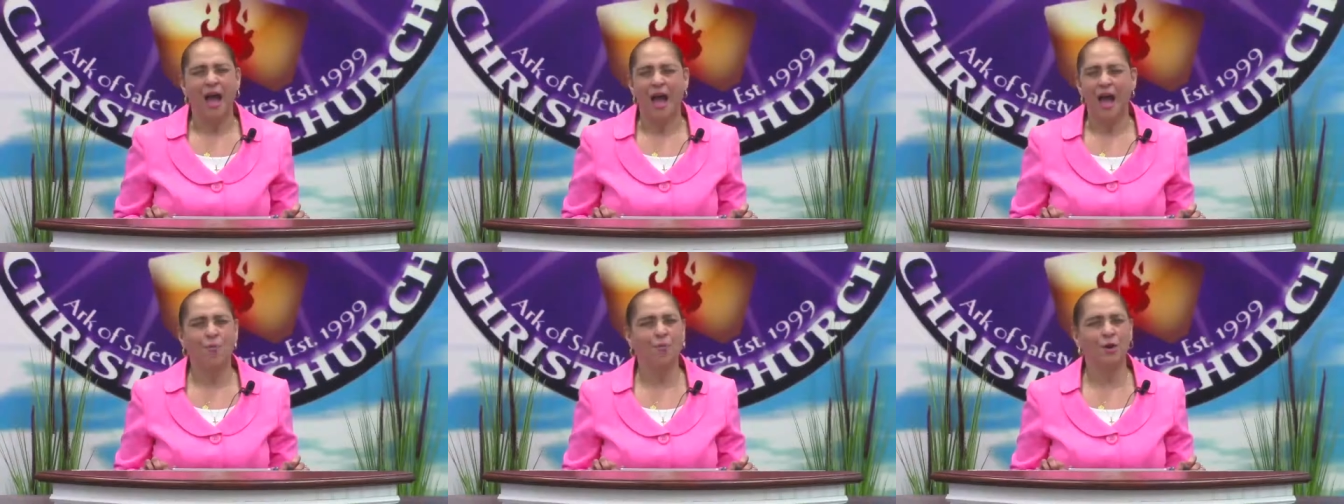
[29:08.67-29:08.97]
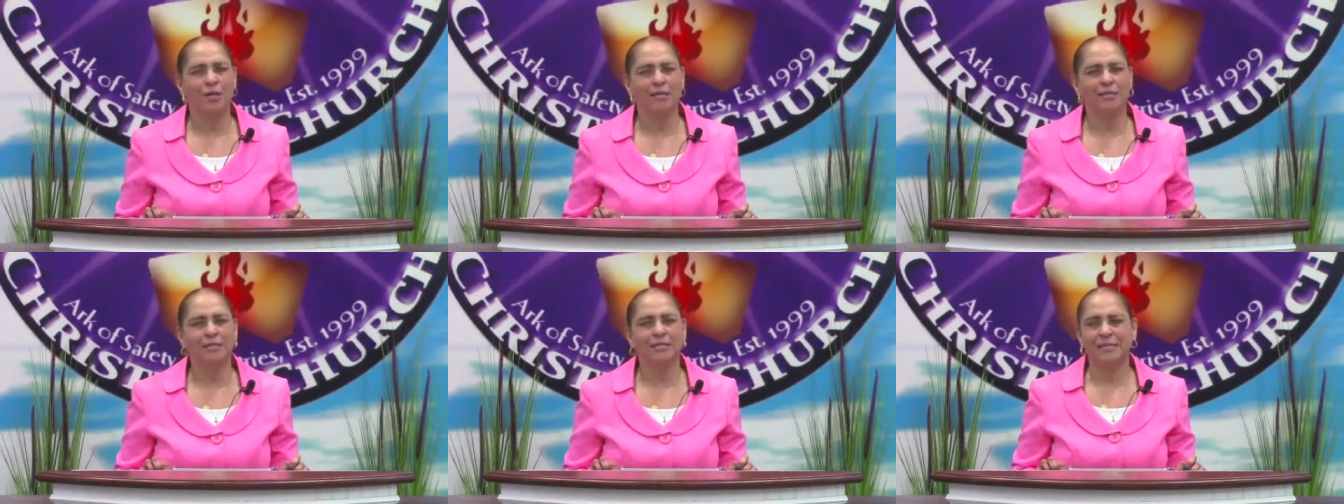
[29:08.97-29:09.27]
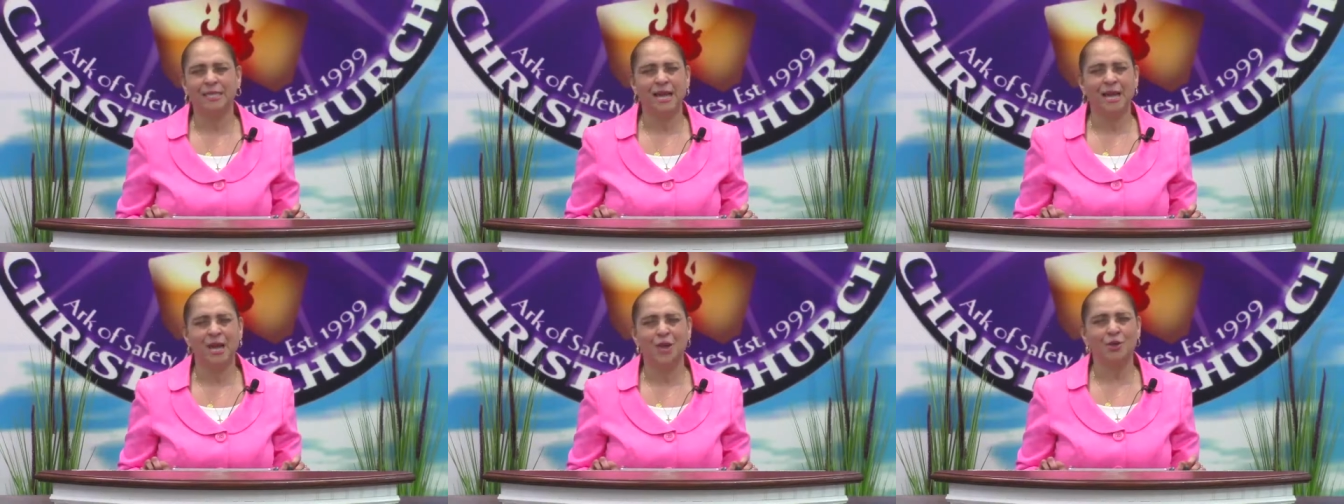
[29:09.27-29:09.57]
I want to
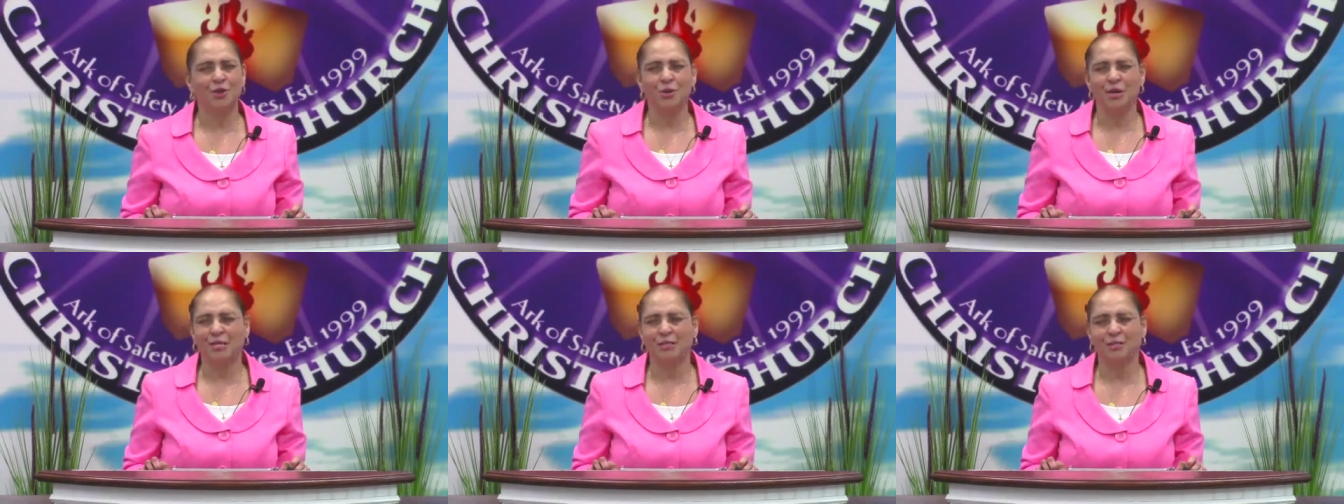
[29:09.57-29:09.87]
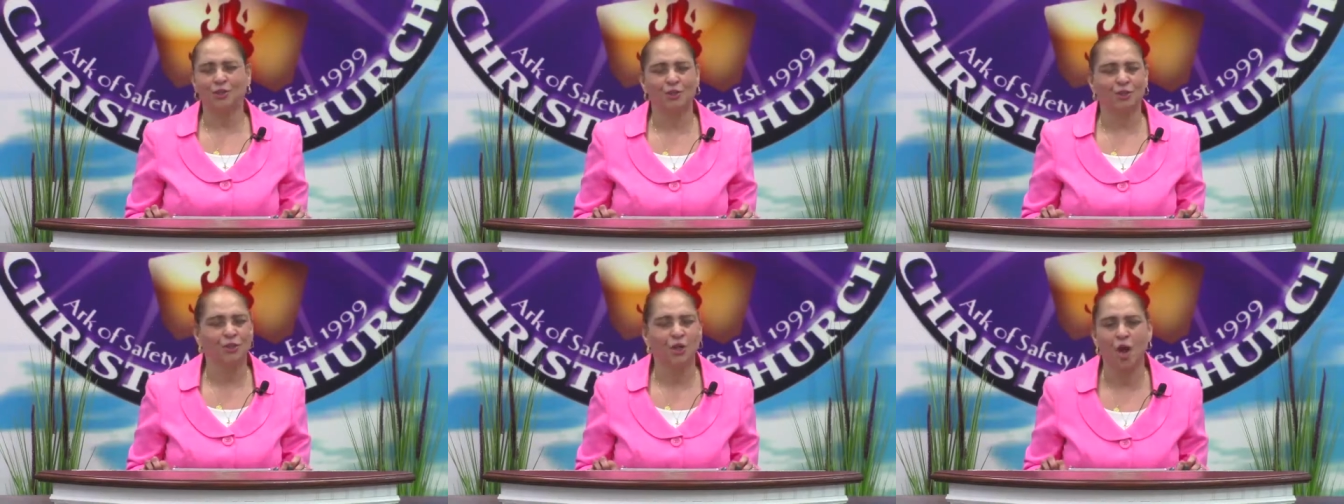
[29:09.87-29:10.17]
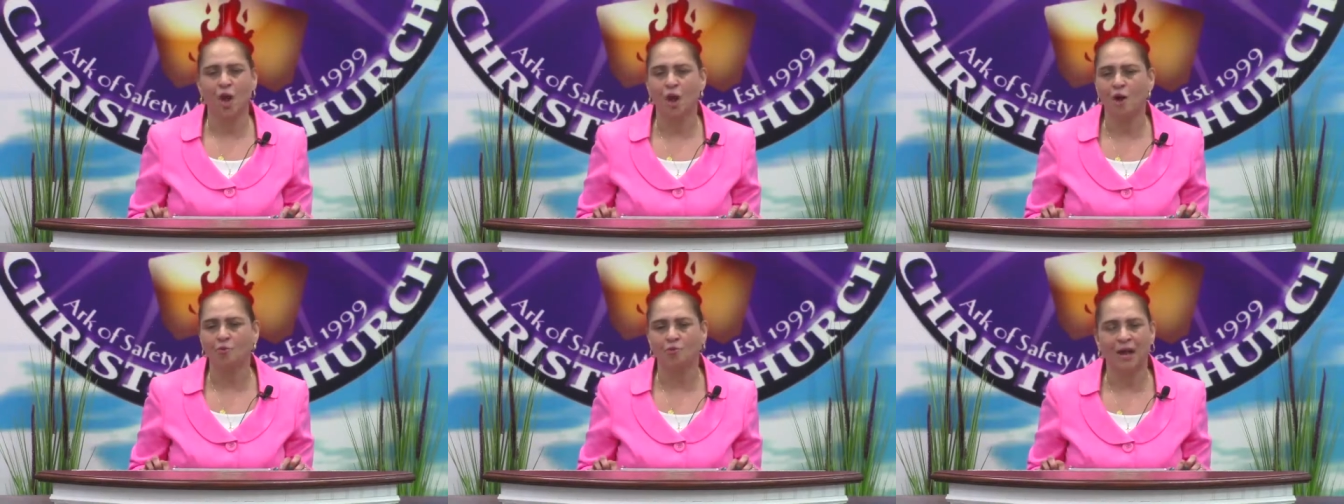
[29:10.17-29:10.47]
tell you, as the
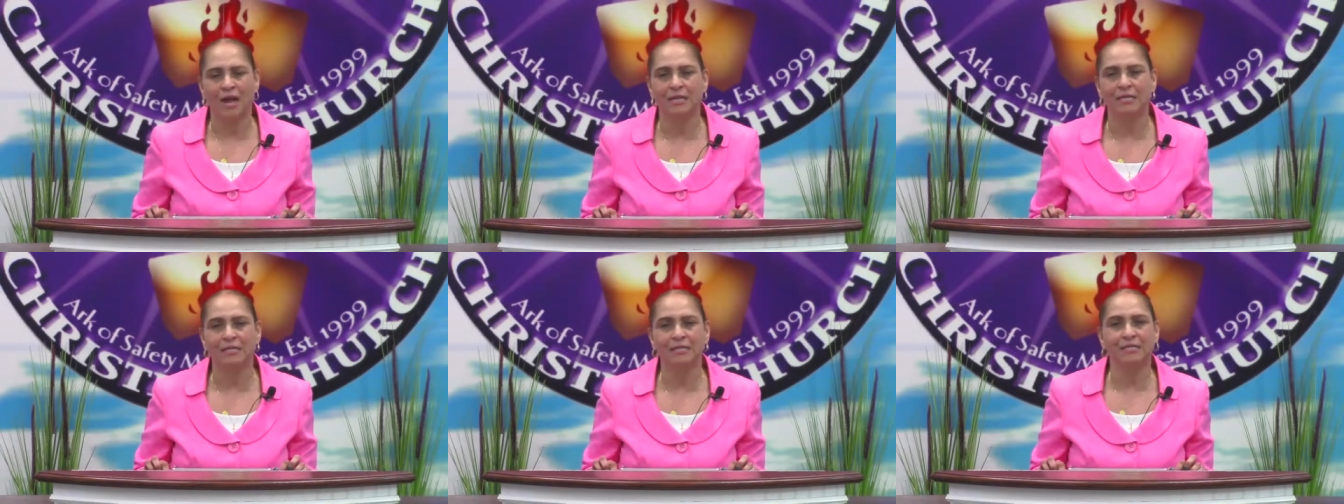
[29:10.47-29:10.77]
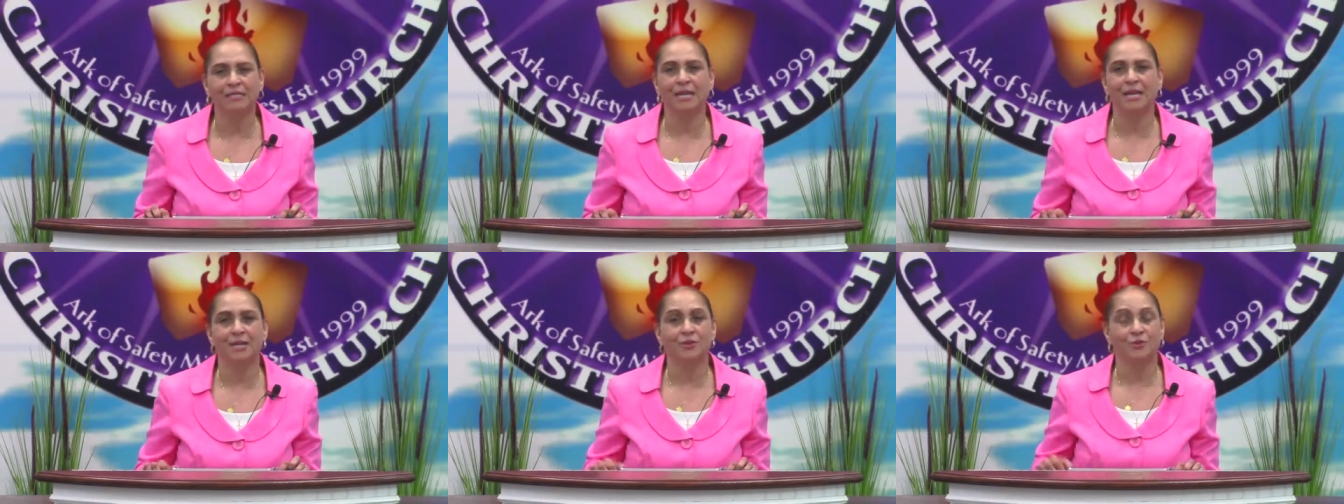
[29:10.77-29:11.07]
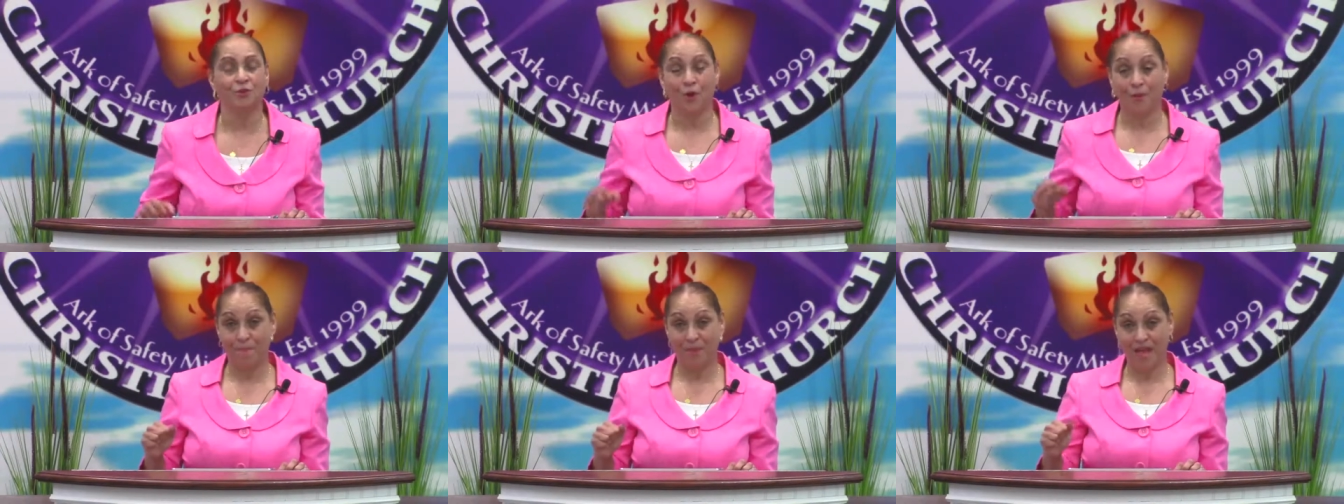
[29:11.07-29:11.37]
songwriter said,
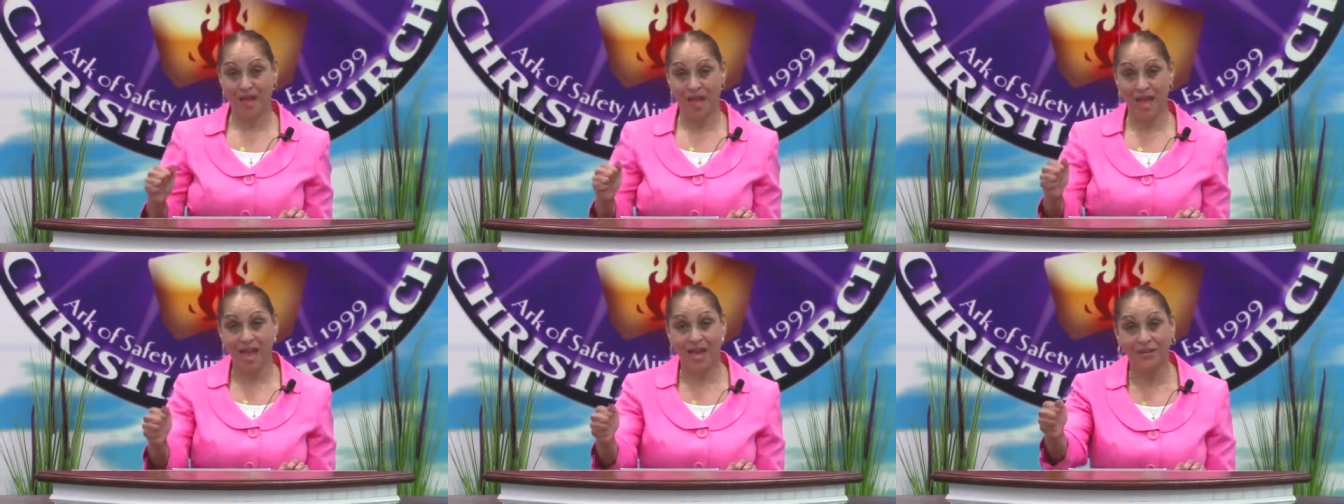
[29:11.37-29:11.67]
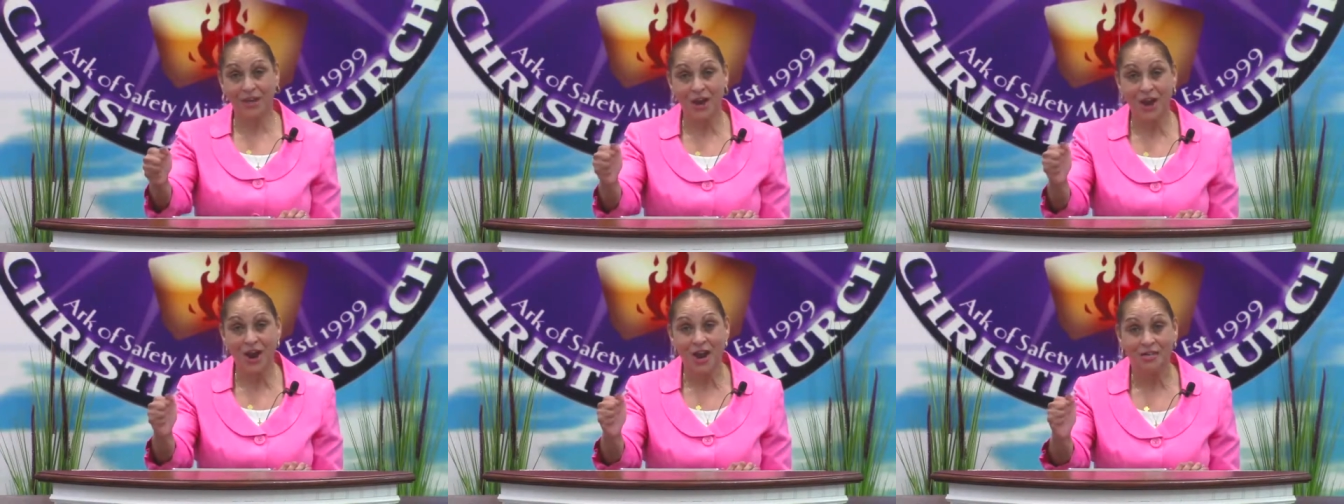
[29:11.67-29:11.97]
you're better,